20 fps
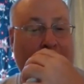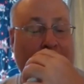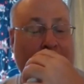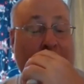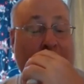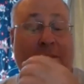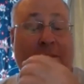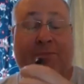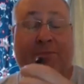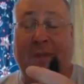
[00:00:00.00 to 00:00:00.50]

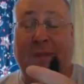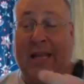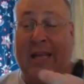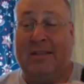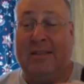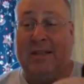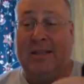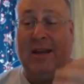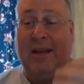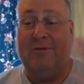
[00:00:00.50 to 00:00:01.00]
It's right. enough to
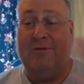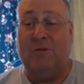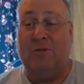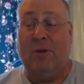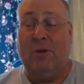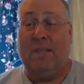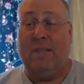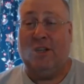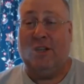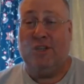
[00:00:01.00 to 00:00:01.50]
run the
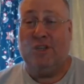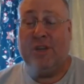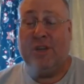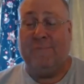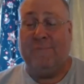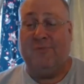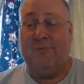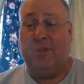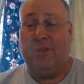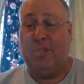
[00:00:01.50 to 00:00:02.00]
ship for
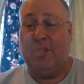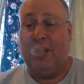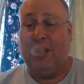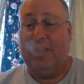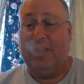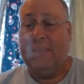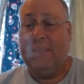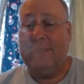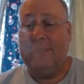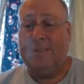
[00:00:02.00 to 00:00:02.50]
at least the
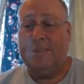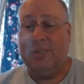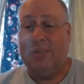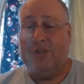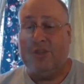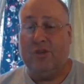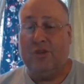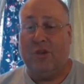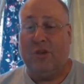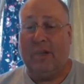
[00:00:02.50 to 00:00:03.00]
short
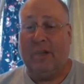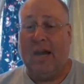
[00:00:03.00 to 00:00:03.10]
hop,